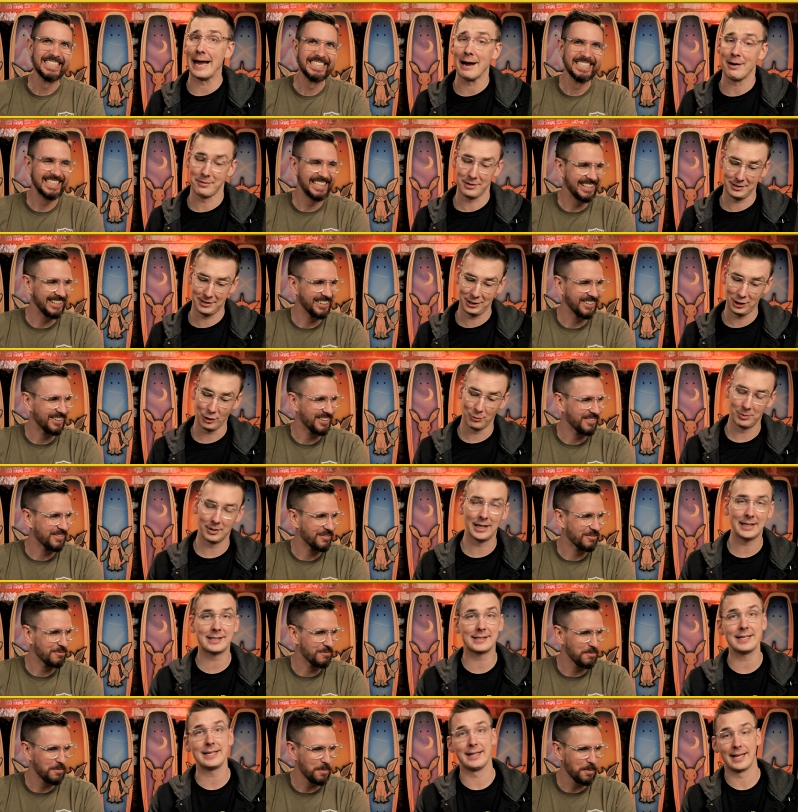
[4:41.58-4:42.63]
Speaker 1: down to two. But
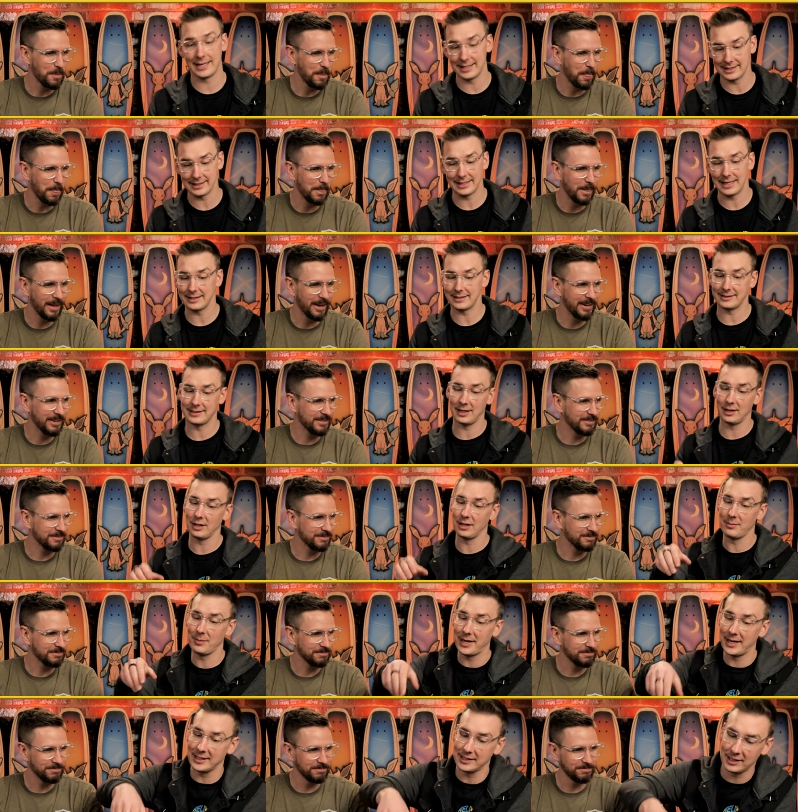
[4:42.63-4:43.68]
let's see, that doesn't necessarily
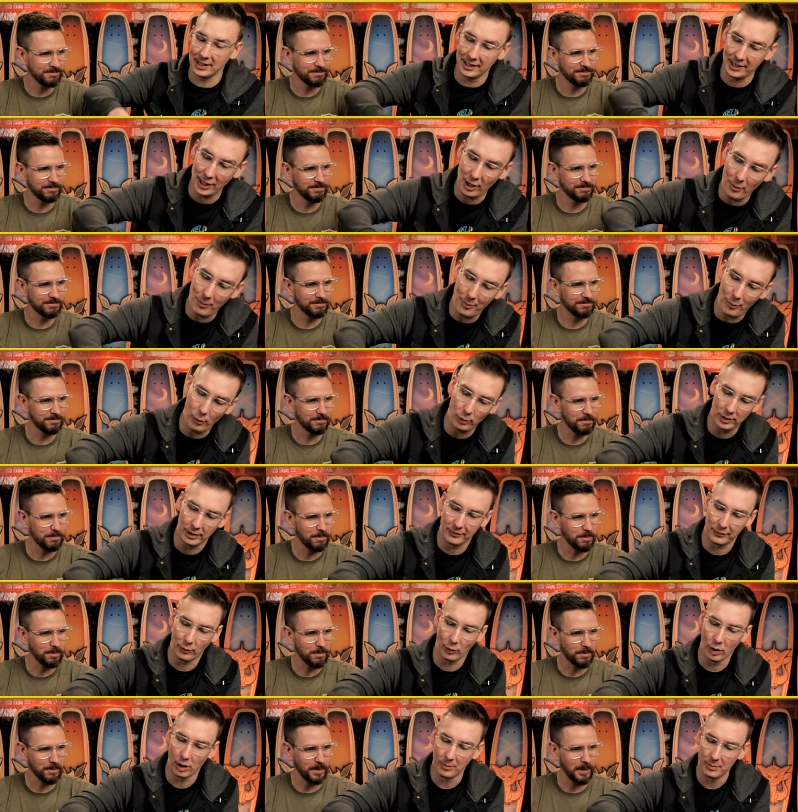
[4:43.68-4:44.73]
mean it's gonna go poorly
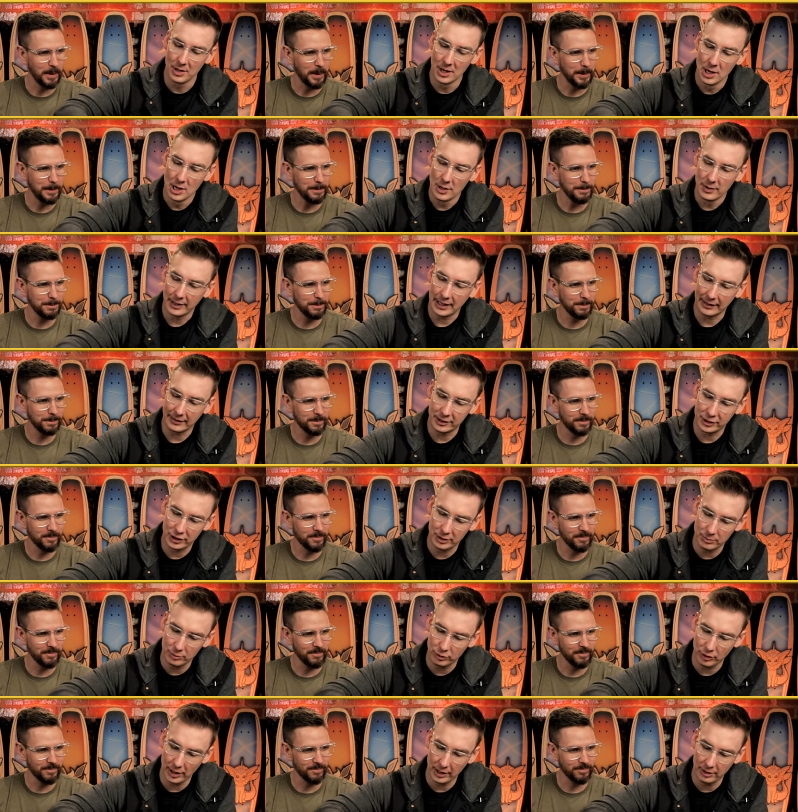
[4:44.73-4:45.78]
for him. Got the
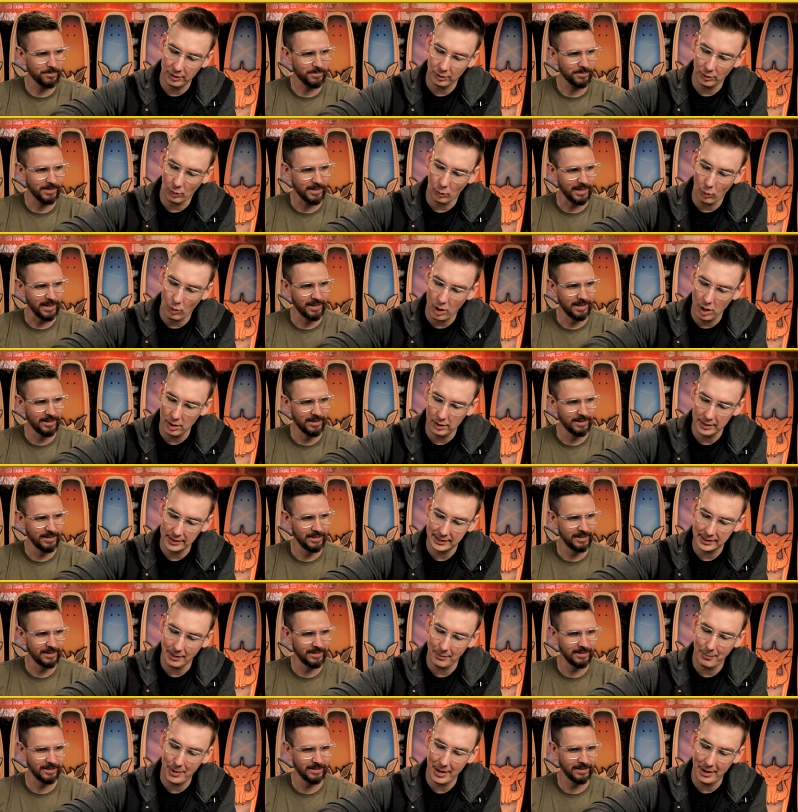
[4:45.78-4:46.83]
gym trainer, the Wallace,
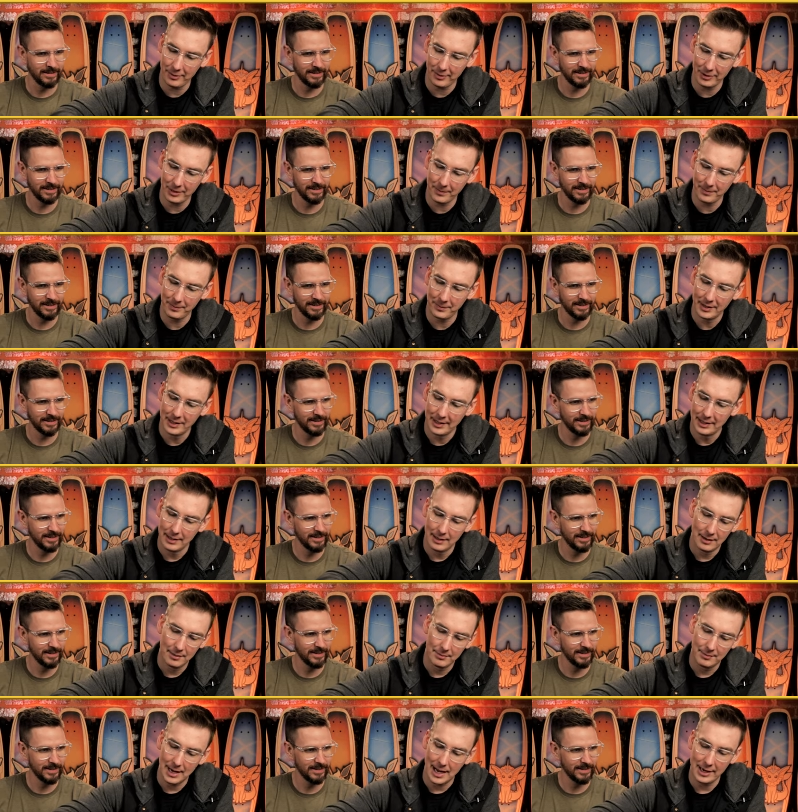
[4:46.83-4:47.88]
the Beldum,
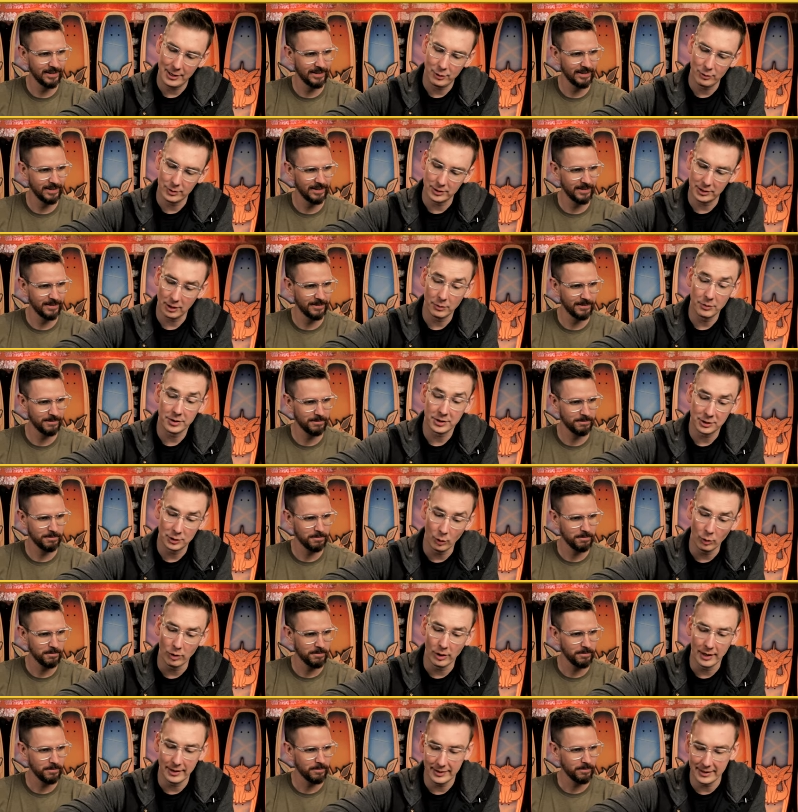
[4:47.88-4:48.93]
not doing so. The
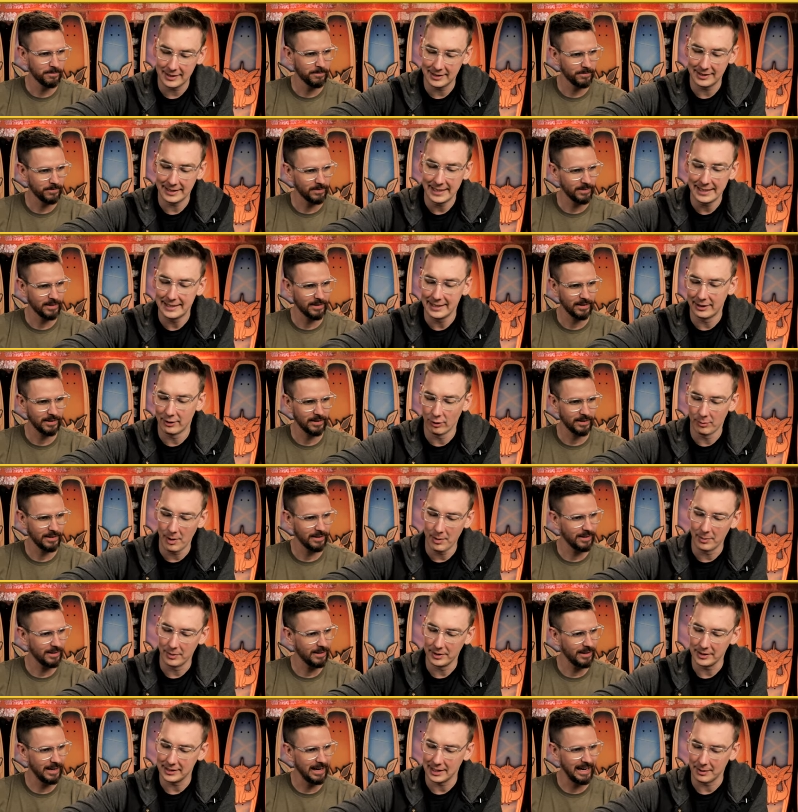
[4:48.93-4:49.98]
Snorunt, this is easy to
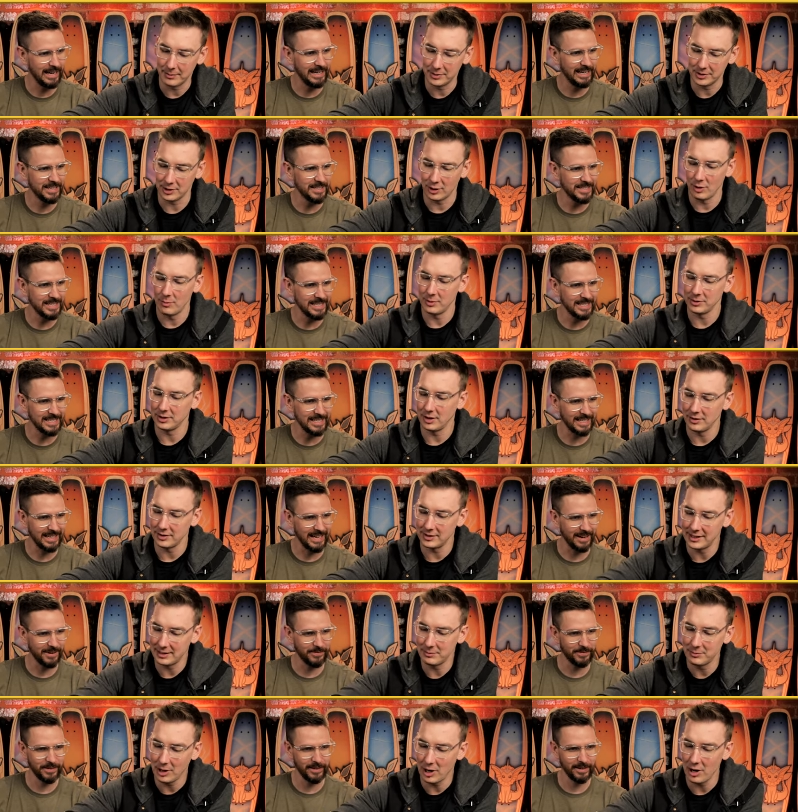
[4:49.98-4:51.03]
remember this time. It is almost easy, all the
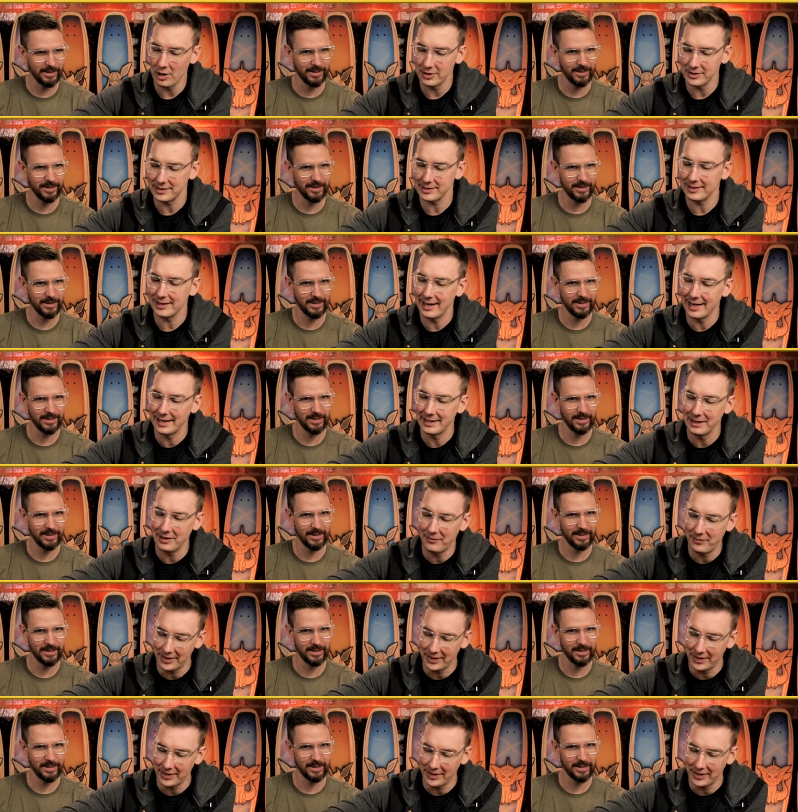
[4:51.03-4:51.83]
yeah. same cards. And the